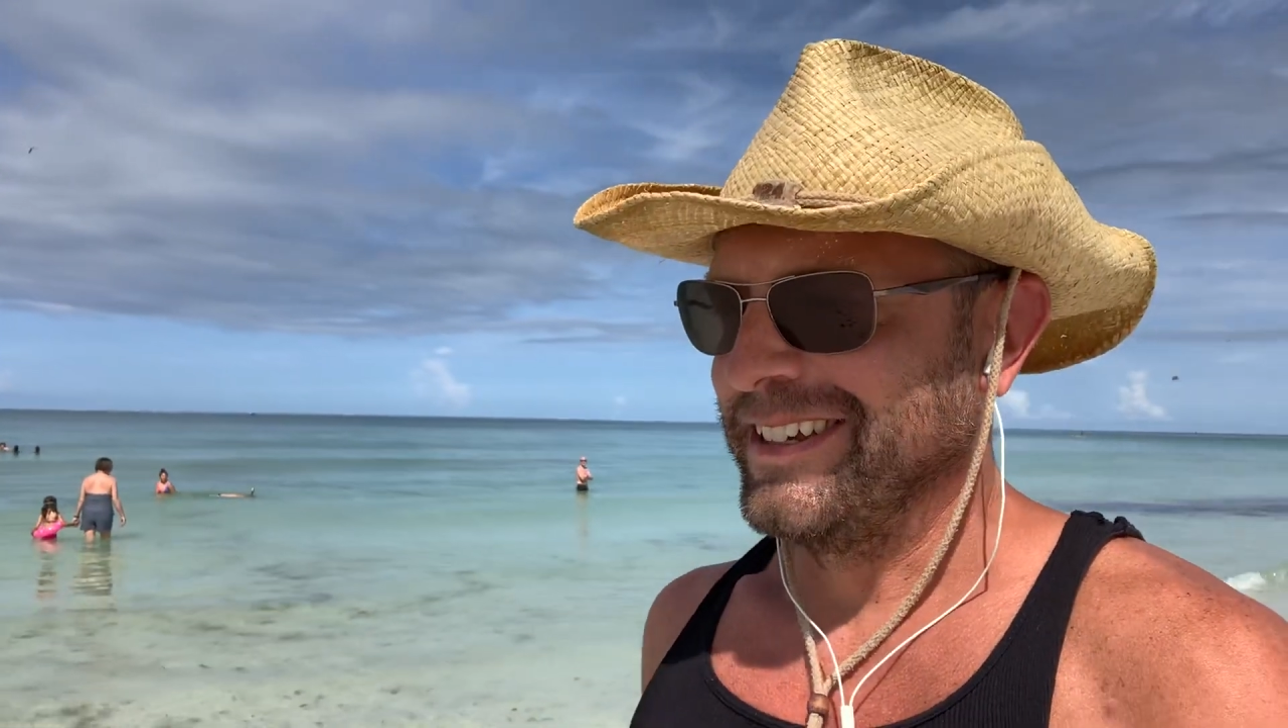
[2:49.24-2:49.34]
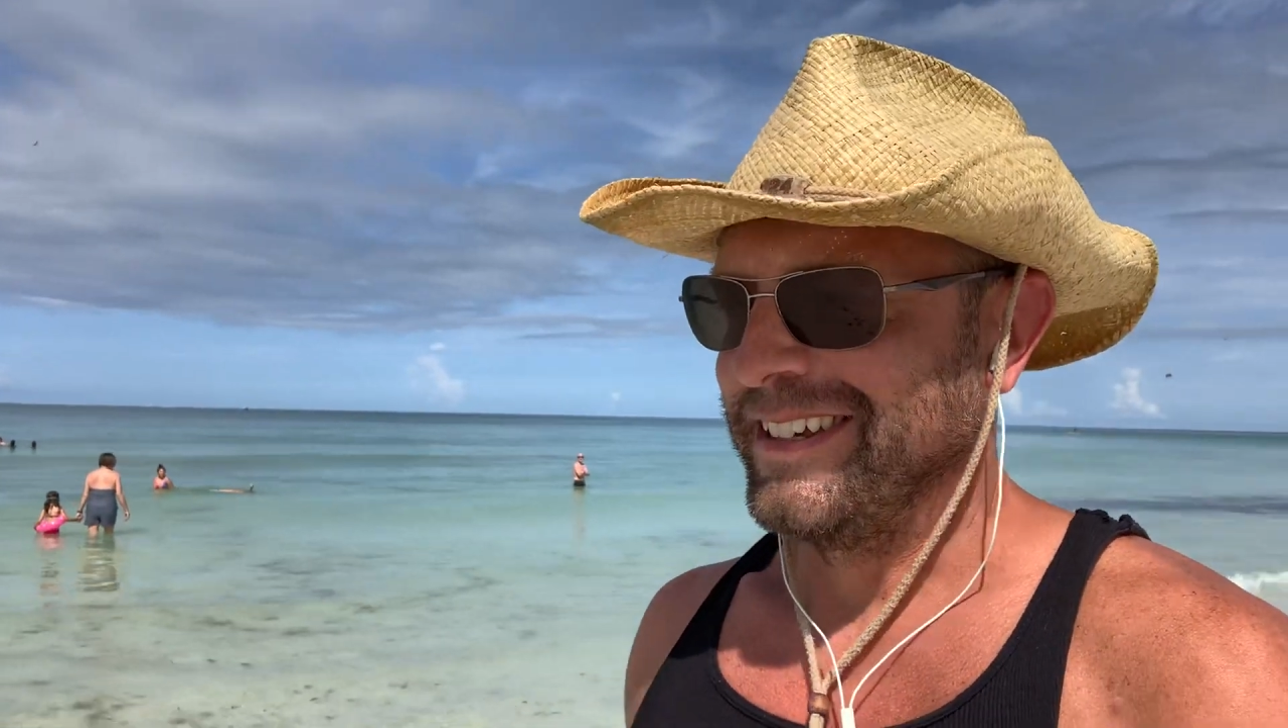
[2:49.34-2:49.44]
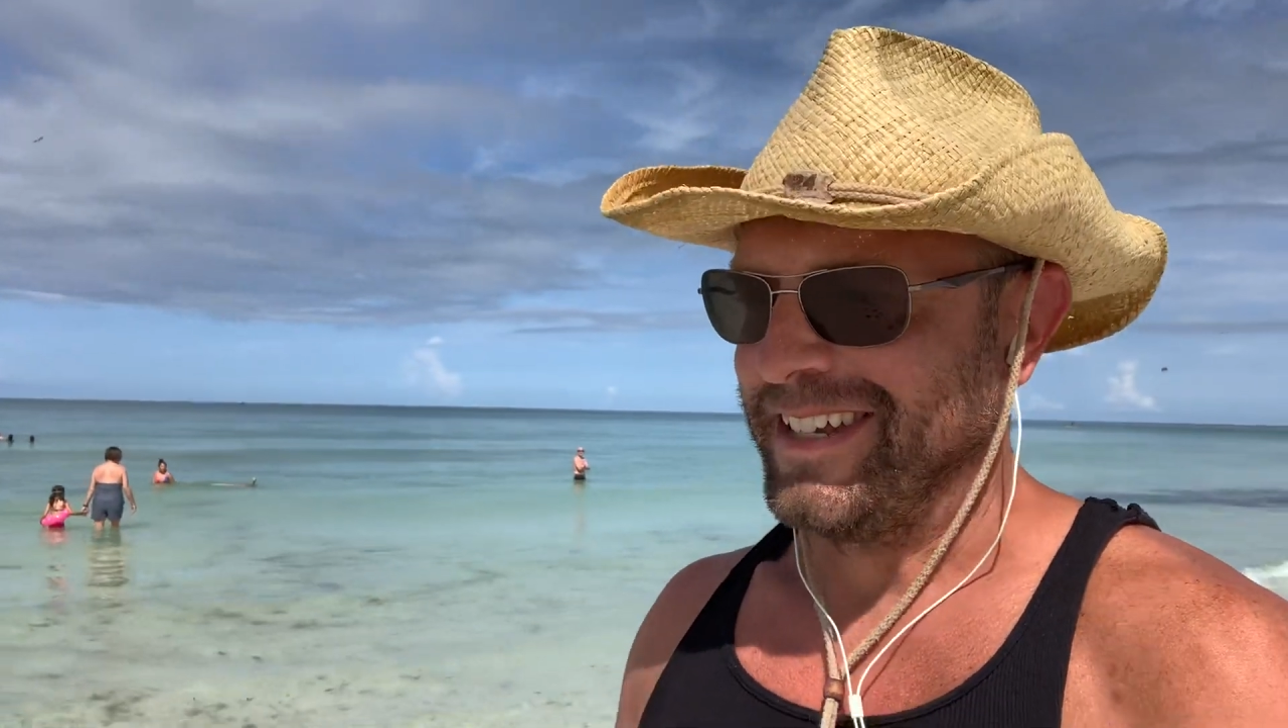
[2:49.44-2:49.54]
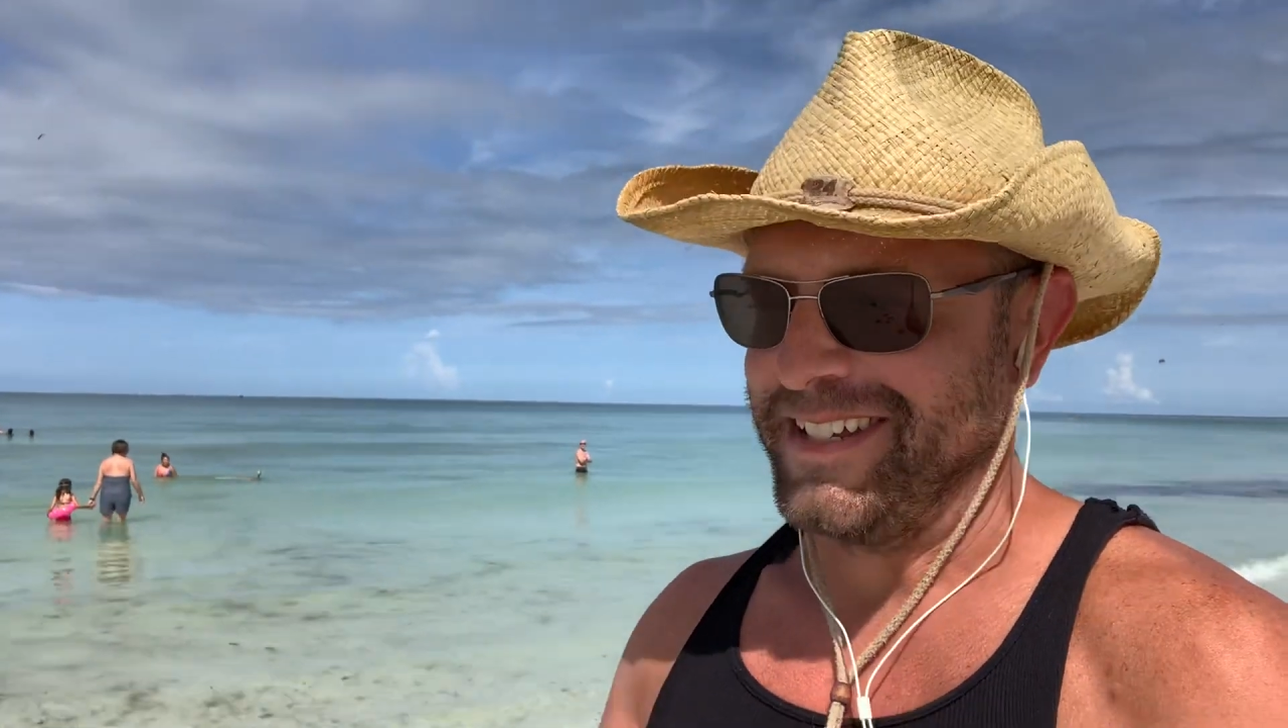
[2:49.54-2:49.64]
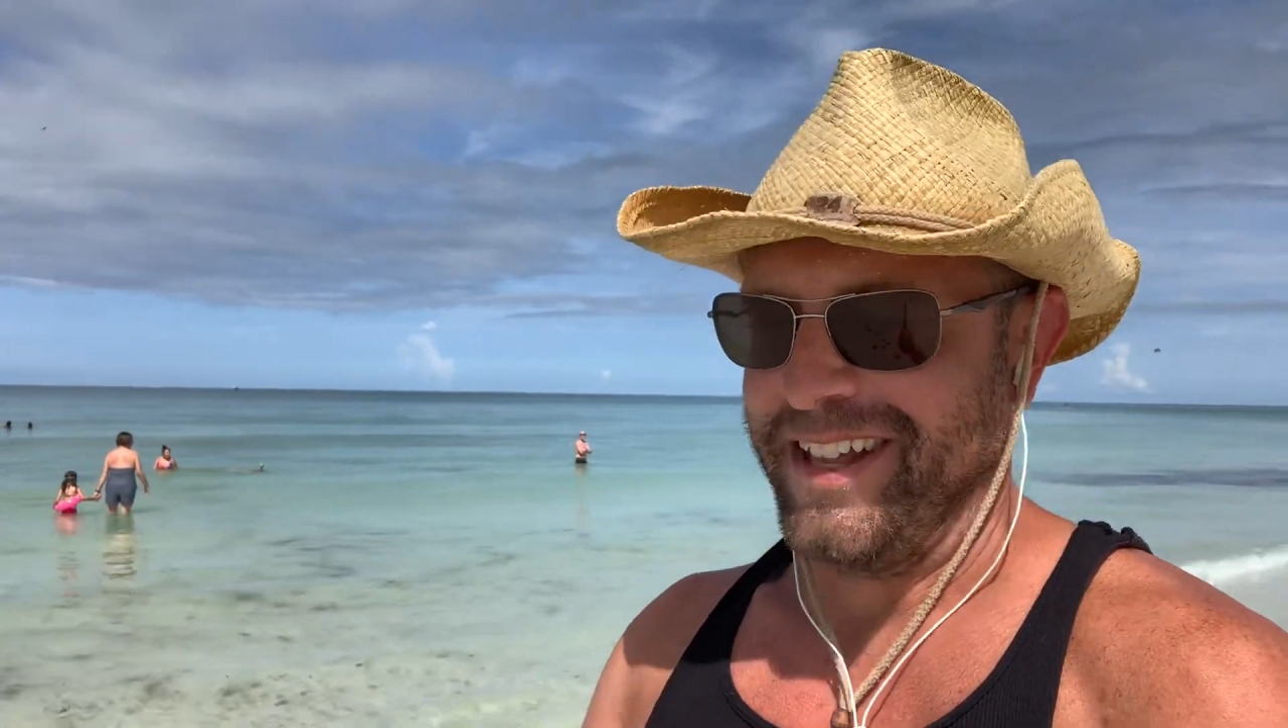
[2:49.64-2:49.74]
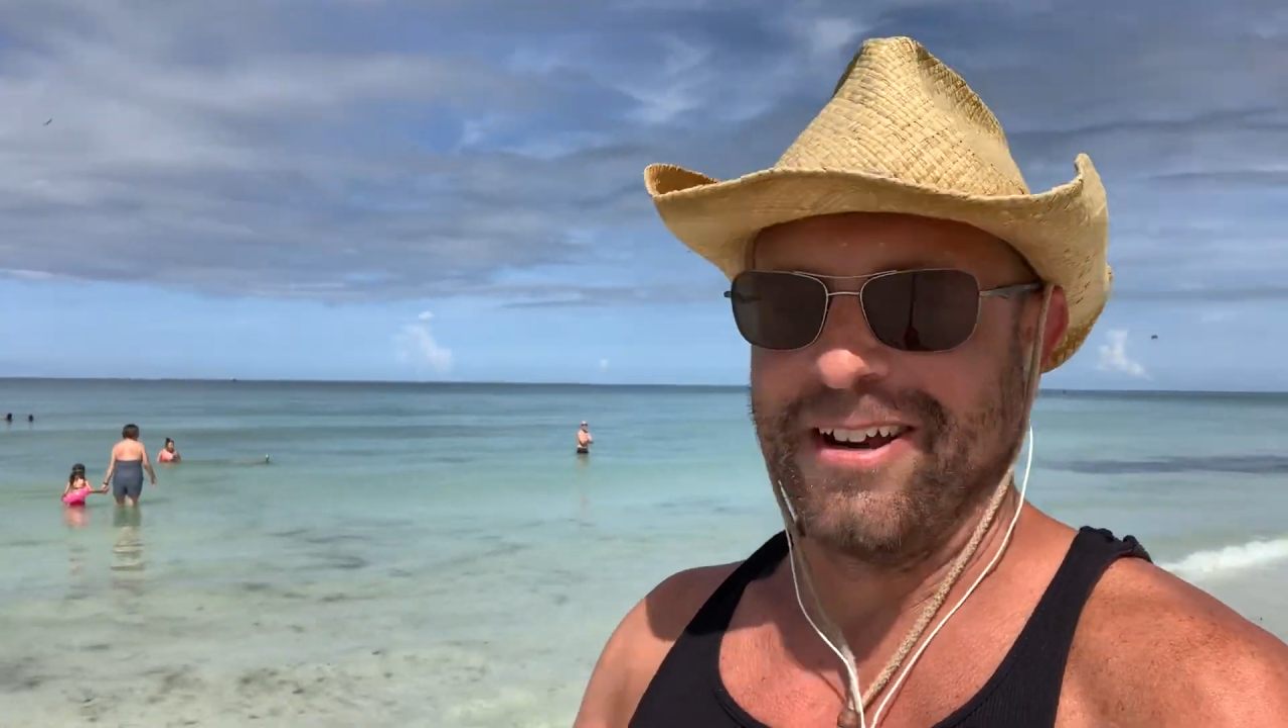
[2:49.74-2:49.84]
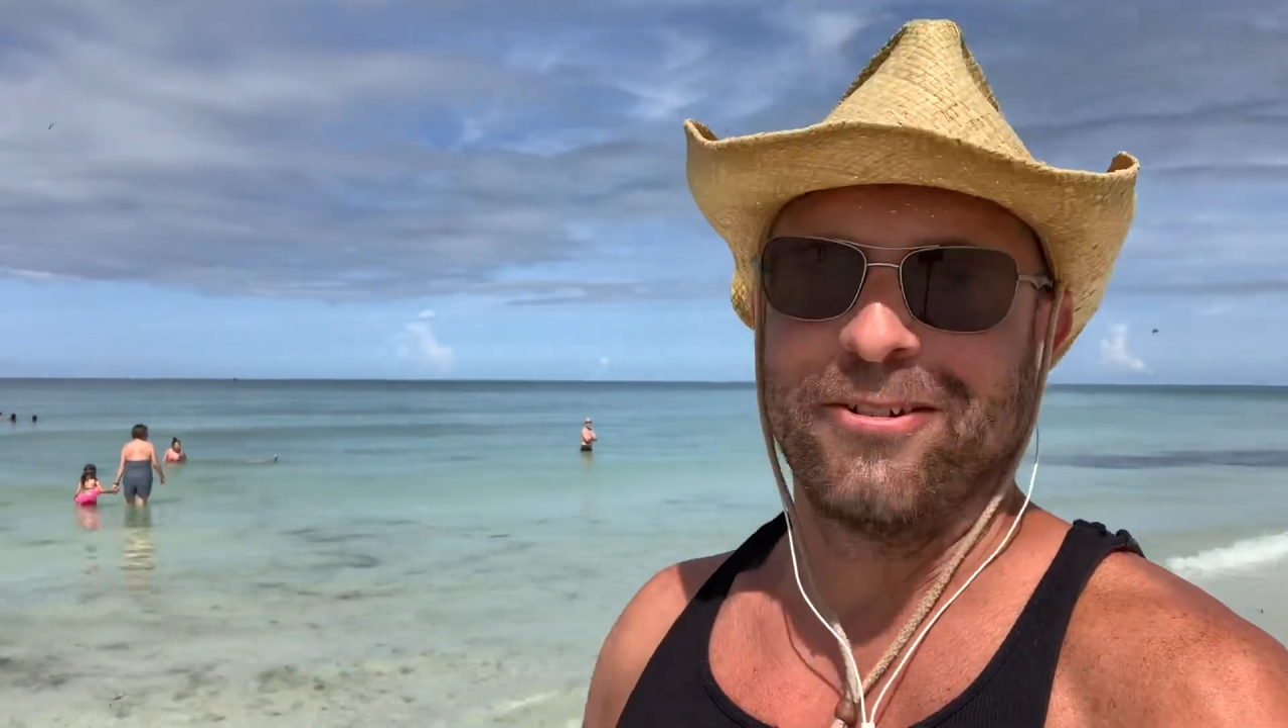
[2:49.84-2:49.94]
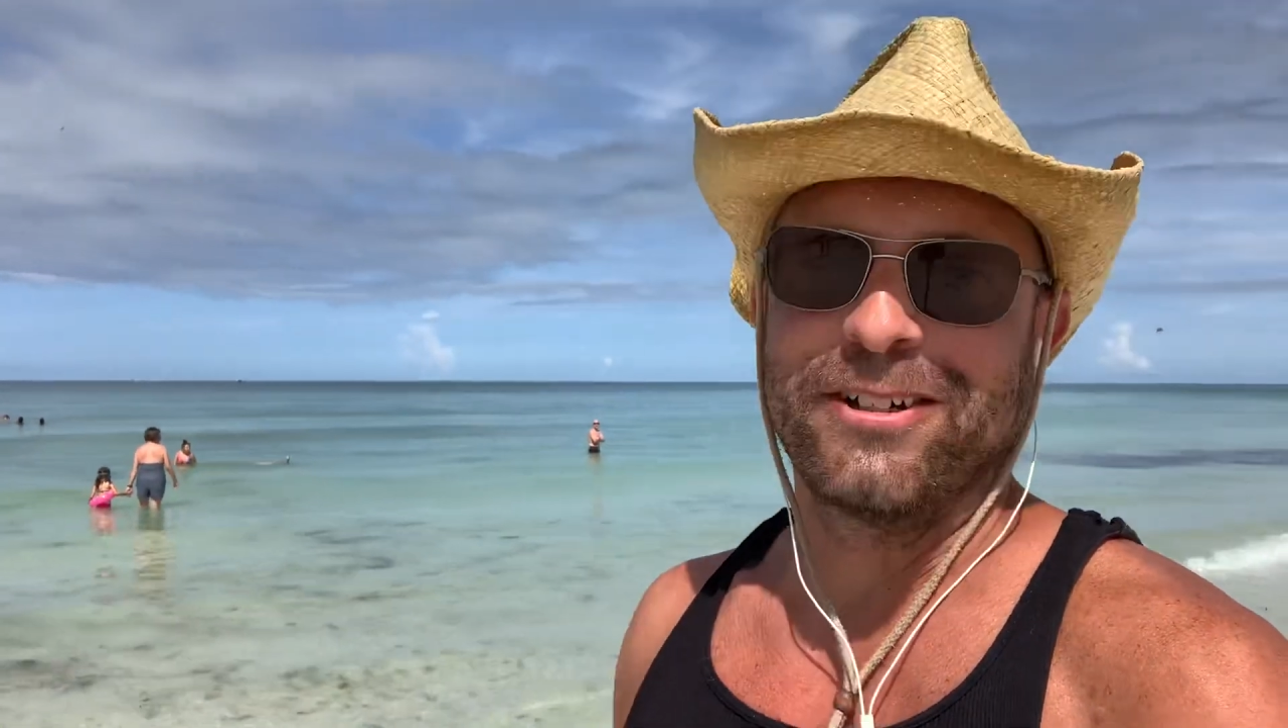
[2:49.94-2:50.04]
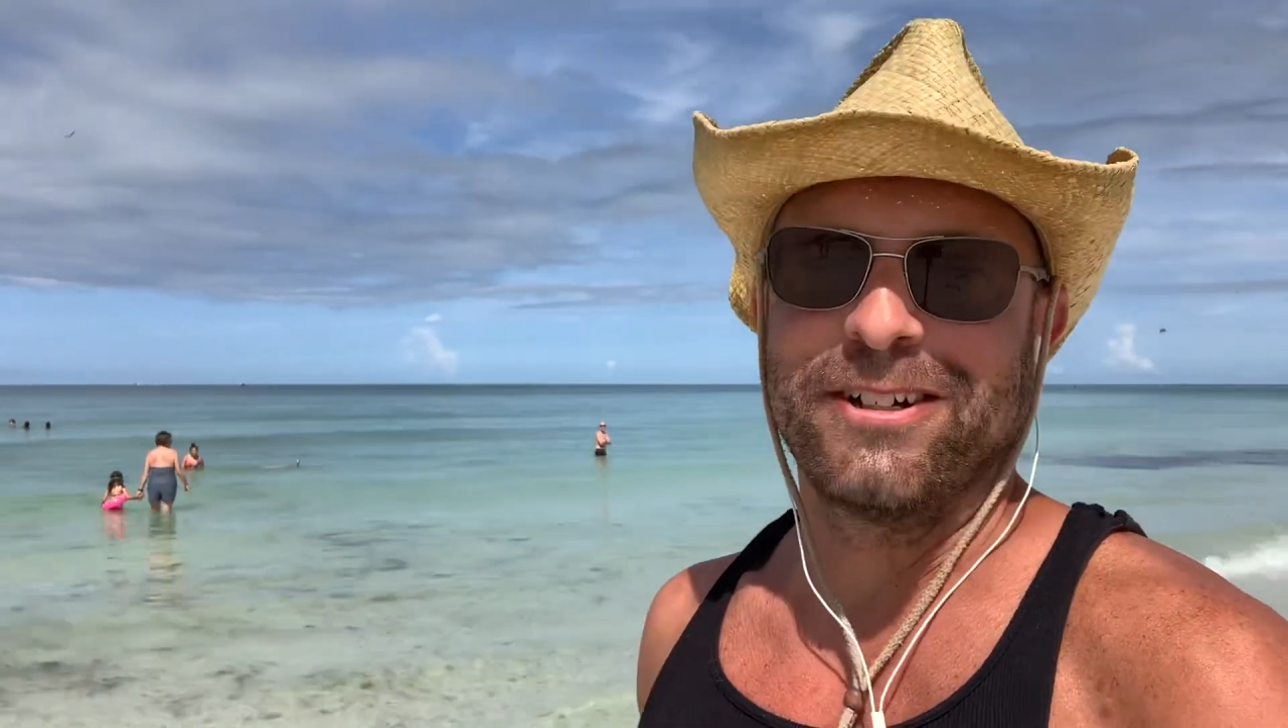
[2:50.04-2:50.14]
he's not only